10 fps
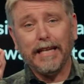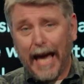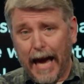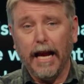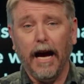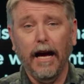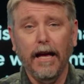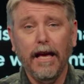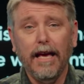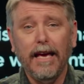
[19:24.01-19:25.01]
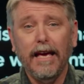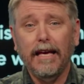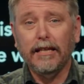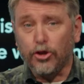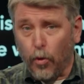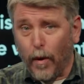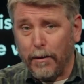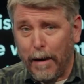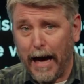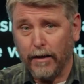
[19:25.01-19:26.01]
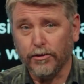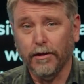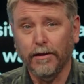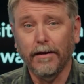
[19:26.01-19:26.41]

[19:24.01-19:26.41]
Cana is 20 miles.